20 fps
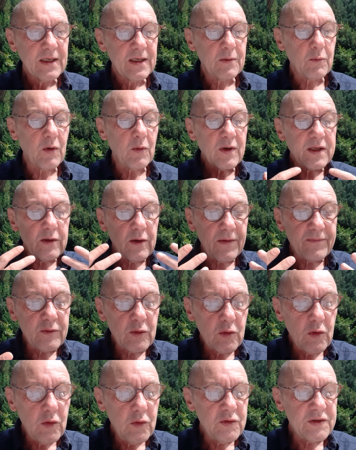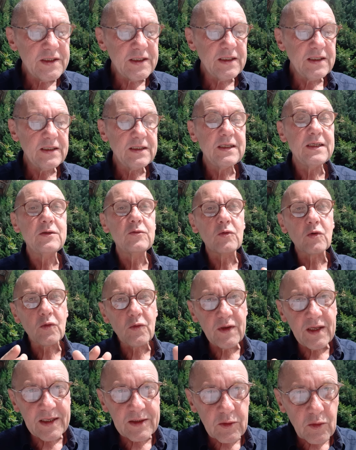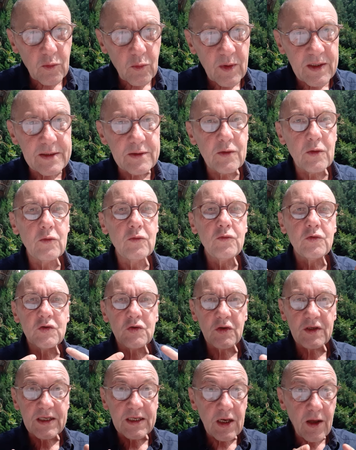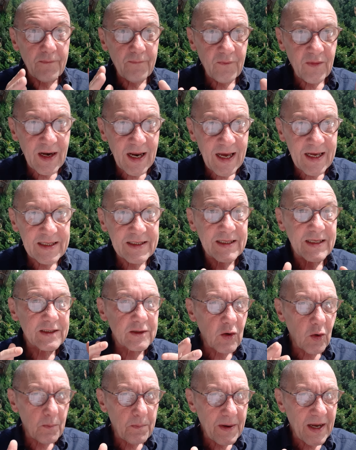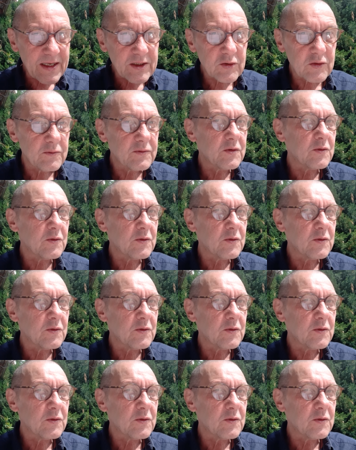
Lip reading: when you have the lucidity to create a resolution, enough light and compassion.